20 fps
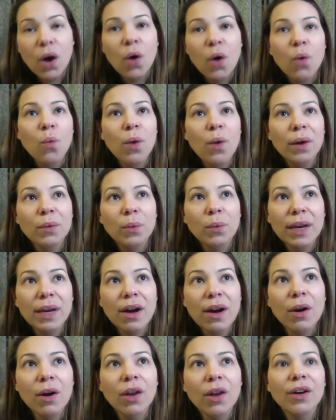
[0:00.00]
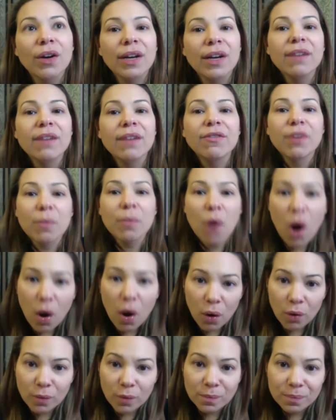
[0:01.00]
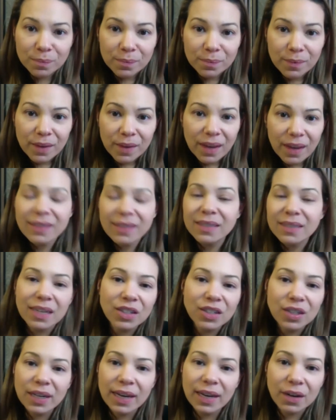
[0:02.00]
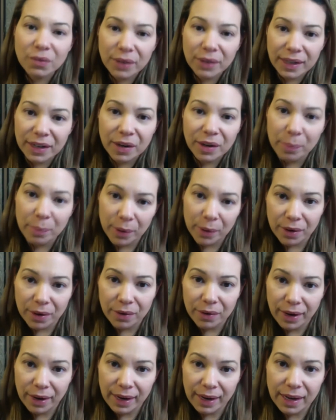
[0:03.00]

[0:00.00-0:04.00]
When we are learning from home, it's essentially like reading a book, right?